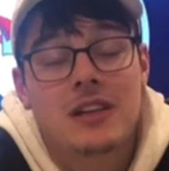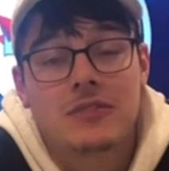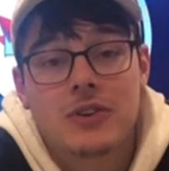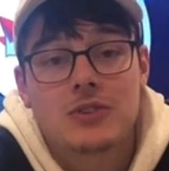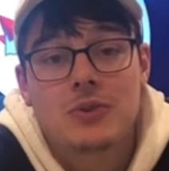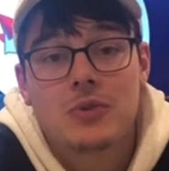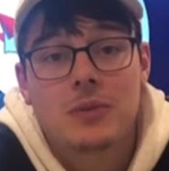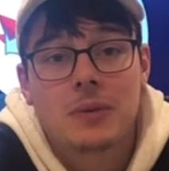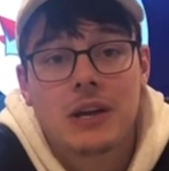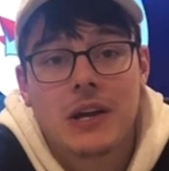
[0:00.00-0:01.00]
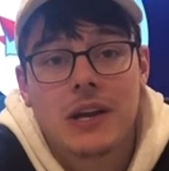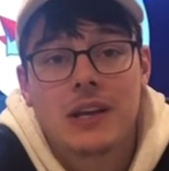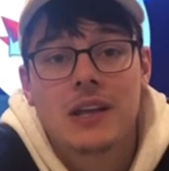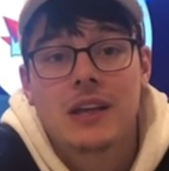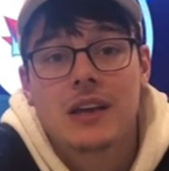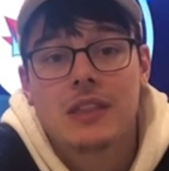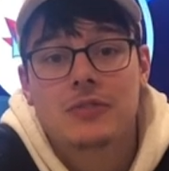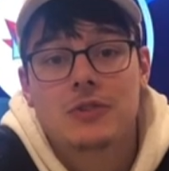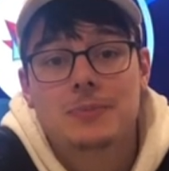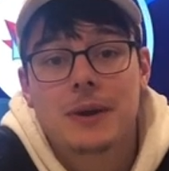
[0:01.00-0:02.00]
that first goal in the period, in the
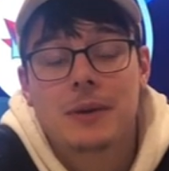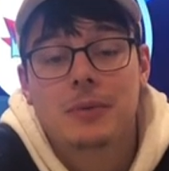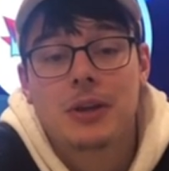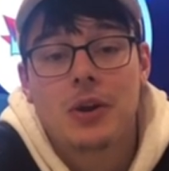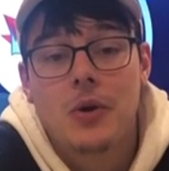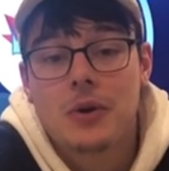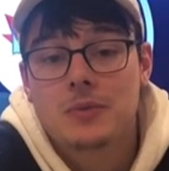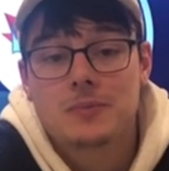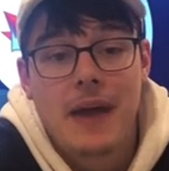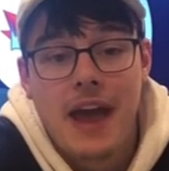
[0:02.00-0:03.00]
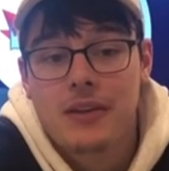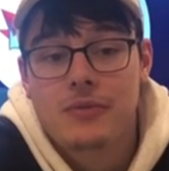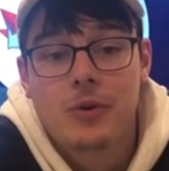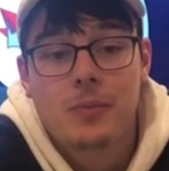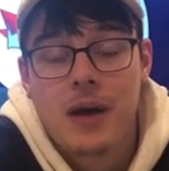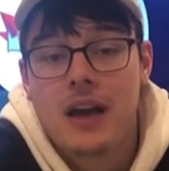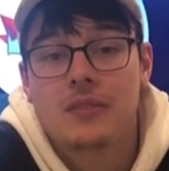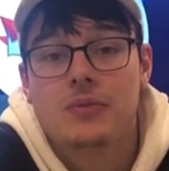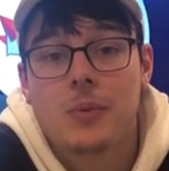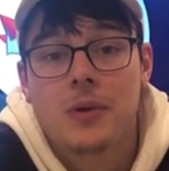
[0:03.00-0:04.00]
first period. But you know, it was back and forth, back
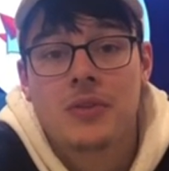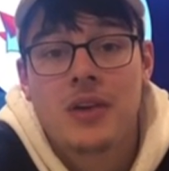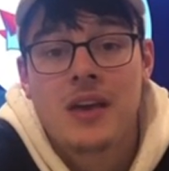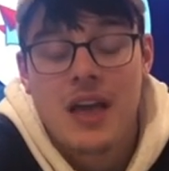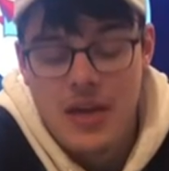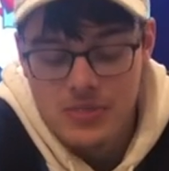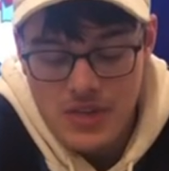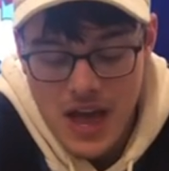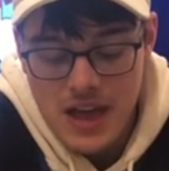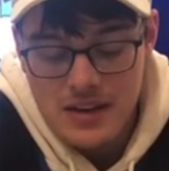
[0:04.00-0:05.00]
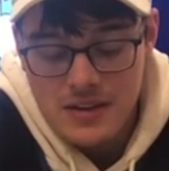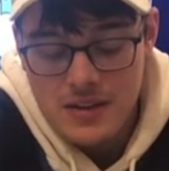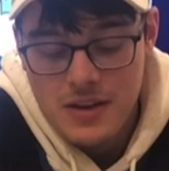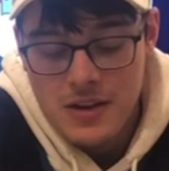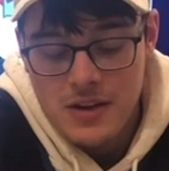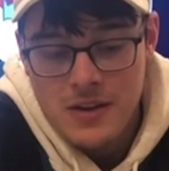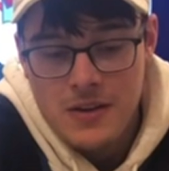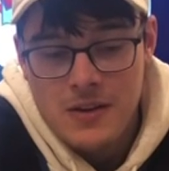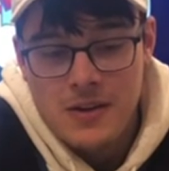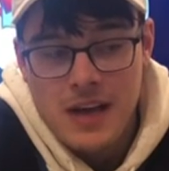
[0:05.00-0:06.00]
and forth. And then,
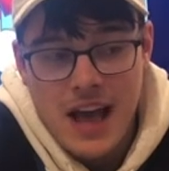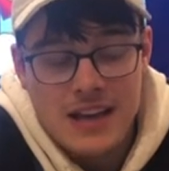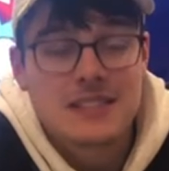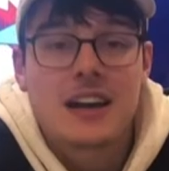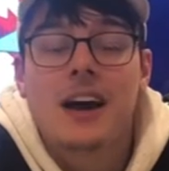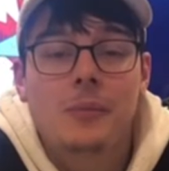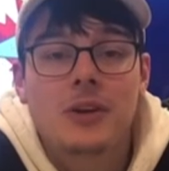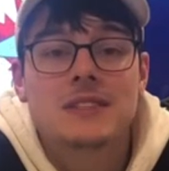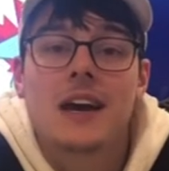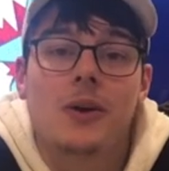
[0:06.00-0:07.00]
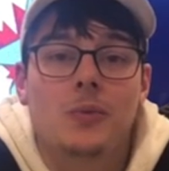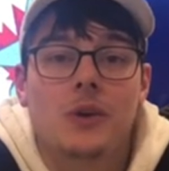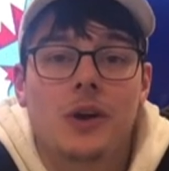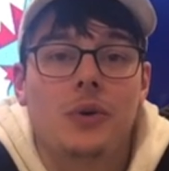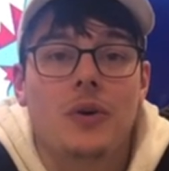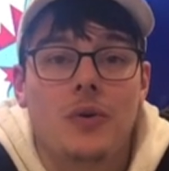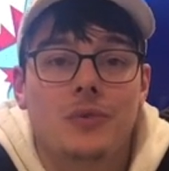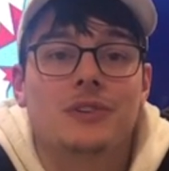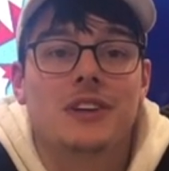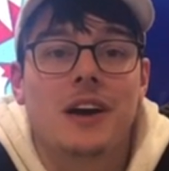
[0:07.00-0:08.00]
as time runs out, we go to
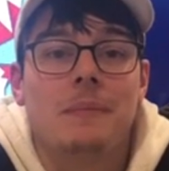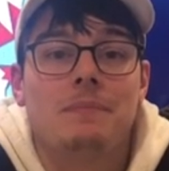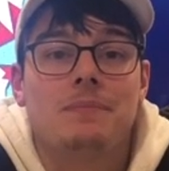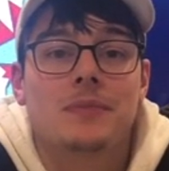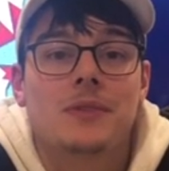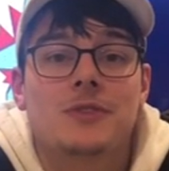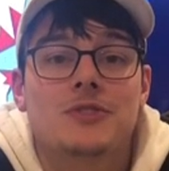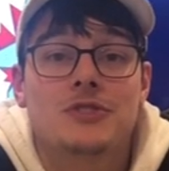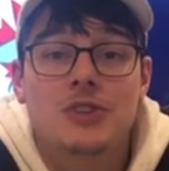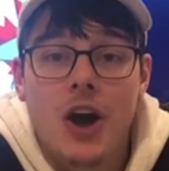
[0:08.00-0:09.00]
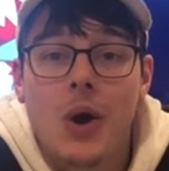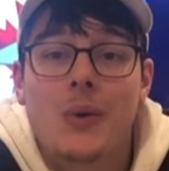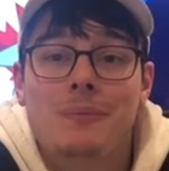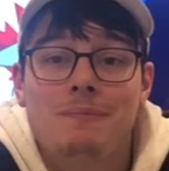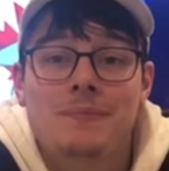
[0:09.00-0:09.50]
overtime. So,